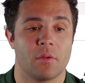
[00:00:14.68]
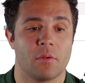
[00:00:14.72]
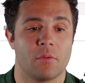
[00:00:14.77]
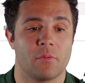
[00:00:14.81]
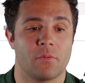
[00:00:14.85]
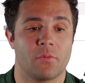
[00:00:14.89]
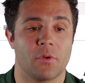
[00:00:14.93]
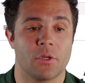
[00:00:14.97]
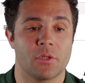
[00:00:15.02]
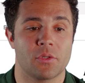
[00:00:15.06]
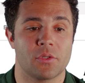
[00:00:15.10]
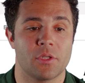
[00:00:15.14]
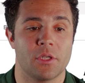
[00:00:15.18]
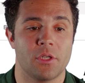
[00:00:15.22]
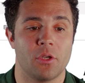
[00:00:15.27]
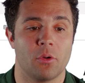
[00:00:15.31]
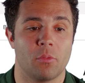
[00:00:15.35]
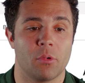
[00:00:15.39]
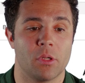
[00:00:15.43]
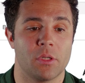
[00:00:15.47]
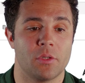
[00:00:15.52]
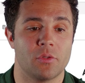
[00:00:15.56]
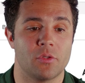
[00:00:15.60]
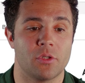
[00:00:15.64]
First thing you'll
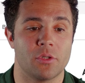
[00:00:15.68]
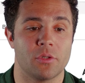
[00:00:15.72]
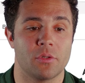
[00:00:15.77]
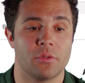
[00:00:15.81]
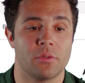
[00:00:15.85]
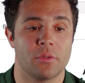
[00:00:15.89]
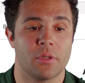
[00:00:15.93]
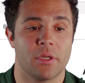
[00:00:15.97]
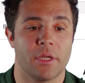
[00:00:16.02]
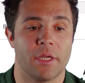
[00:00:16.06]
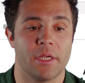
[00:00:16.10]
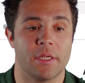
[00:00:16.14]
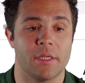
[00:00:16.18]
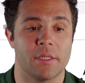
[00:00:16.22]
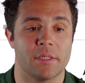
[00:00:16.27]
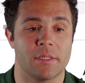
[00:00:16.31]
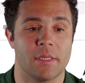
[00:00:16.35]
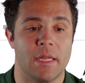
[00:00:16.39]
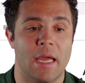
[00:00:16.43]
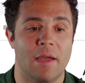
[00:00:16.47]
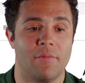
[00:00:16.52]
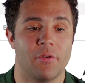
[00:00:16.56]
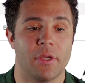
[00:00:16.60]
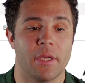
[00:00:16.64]
want to do is
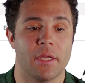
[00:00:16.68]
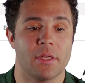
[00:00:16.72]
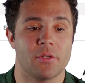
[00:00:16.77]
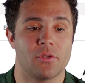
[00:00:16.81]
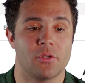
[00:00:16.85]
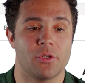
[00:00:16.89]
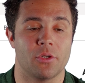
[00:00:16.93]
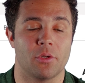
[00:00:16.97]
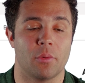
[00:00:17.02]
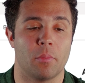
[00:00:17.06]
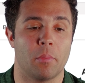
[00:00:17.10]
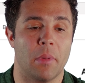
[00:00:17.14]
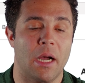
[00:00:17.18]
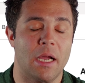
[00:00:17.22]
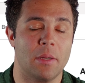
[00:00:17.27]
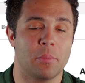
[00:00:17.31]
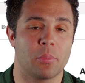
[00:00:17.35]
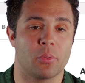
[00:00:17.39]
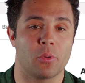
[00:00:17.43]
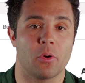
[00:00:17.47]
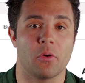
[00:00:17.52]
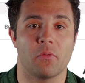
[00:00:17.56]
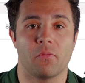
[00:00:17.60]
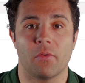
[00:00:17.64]
navigate to your My
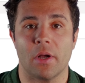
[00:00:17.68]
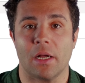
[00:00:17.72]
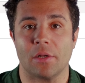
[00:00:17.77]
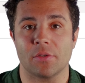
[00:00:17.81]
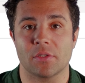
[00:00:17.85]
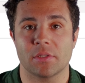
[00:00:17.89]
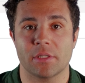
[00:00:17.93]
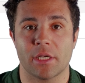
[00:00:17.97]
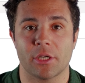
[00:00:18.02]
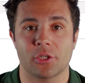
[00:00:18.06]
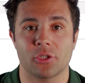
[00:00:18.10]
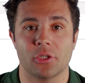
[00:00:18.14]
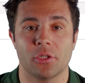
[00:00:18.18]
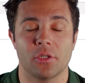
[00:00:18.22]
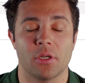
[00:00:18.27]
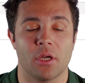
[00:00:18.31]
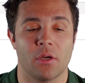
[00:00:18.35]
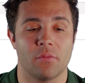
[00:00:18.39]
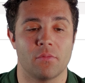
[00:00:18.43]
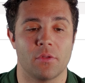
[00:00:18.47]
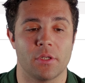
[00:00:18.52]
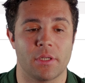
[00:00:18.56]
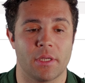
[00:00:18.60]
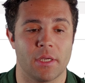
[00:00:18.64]
Profile section
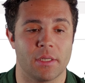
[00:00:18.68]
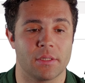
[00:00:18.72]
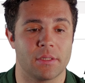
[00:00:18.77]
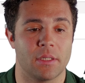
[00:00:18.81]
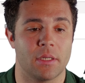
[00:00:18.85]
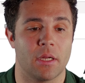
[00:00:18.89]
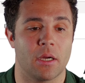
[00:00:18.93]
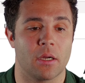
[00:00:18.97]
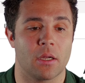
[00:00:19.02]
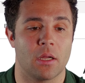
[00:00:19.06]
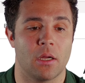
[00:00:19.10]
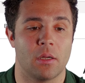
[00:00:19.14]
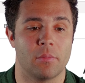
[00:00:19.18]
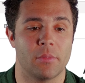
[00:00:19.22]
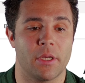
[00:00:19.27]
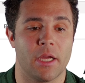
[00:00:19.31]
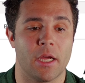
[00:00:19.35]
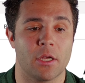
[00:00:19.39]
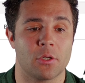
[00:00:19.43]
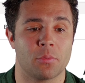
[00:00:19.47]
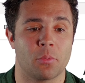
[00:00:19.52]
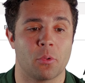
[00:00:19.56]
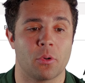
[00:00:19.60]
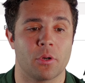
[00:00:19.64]
of the Kixie.com
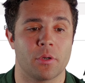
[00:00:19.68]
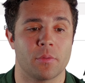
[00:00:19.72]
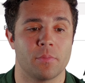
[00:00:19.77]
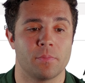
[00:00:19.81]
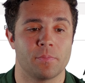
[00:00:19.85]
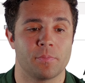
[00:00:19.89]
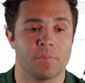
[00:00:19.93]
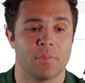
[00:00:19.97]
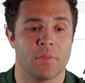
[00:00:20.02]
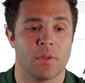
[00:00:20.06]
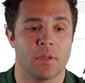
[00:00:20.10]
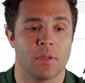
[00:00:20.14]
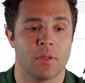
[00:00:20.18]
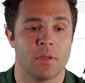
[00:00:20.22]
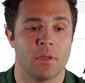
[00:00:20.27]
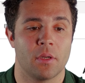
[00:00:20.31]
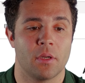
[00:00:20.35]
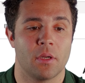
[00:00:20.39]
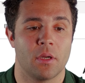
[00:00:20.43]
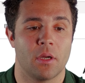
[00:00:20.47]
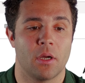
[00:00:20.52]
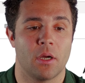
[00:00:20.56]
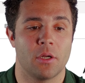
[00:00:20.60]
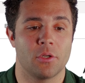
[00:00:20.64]
dashboard.
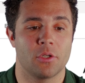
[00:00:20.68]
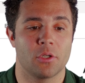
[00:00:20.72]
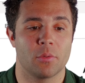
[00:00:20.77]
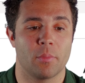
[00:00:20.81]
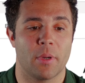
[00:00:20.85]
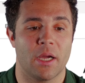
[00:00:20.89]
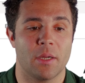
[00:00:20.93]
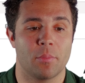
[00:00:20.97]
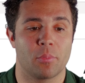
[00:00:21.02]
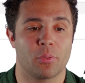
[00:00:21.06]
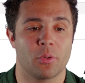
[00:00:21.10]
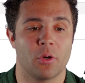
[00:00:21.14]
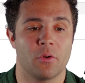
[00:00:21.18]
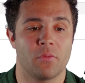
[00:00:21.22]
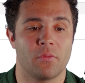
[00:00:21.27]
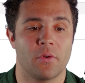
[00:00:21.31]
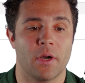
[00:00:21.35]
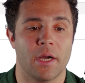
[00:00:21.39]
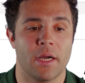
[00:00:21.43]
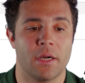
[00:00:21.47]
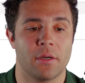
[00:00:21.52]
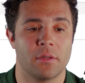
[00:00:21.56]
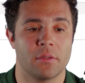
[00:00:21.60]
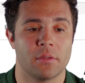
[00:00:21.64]
Under My
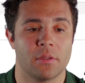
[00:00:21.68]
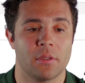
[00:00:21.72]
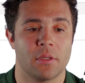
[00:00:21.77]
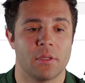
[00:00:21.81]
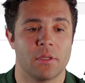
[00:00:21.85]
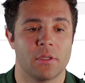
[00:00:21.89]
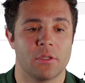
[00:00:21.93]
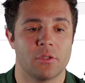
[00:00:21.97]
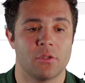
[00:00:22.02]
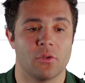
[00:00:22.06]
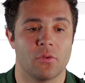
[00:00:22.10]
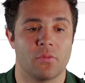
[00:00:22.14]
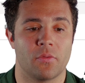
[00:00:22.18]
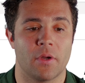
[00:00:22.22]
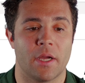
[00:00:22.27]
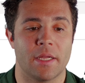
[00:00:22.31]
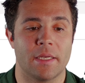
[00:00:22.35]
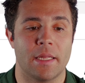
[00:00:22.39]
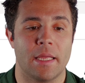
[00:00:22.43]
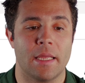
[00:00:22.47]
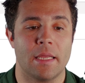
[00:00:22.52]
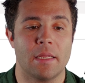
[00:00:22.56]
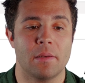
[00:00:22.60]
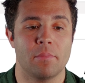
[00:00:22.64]
Profile, you'll
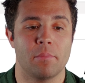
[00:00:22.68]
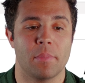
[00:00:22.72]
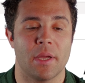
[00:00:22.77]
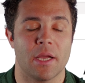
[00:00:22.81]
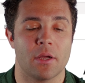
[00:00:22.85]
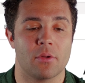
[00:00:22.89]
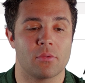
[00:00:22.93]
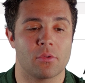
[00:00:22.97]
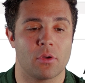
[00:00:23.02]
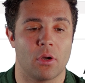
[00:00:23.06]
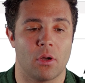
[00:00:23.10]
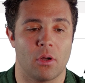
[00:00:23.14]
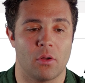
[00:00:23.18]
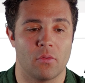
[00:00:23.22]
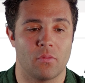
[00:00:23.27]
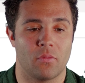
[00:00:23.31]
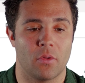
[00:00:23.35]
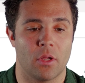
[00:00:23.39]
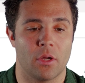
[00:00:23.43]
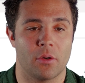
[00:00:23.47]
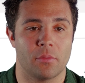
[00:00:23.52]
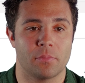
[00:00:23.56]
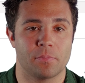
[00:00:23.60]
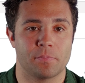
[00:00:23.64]
find Inbound Call
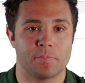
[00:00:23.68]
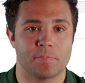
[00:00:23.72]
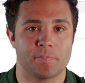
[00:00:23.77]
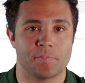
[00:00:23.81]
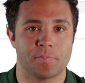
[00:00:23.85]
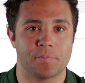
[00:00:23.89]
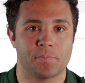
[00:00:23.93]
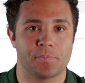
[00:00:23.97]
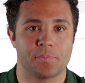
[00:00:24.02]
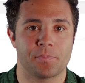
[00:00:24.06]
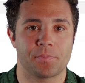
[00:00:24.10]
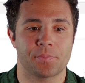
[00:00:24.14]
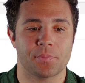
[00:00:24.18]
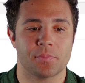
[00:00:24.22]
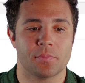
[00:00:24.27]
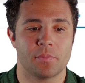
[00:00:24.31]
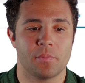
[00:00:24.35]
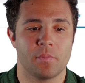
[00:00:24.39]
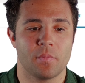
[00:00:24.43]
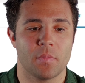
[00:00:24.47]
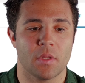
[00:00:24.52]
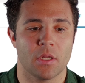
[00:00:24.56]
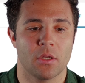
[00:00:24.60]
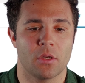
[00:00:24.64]
Flow.
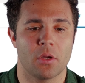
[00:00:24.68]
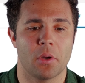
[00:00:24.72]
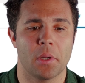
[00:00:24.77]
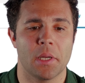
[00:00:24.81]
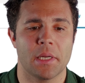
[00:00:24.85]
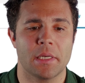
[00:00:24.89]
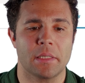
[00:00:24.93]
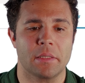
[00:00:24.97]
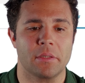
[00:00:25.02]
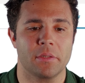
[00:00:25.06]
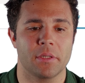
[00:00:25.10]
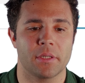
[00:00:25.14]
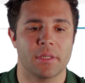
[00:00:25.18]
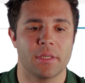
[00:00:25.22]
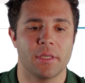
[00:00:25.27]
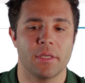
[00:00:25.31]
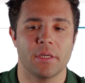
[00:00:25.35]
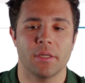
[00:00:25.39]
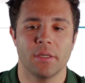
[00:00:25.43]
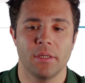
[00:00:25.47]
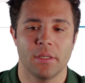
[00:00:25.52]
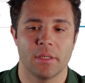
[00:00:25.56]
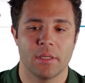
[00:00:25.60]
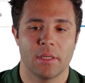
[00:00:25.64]
Go ahead and click
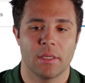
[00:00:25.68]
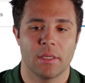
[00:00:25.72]
here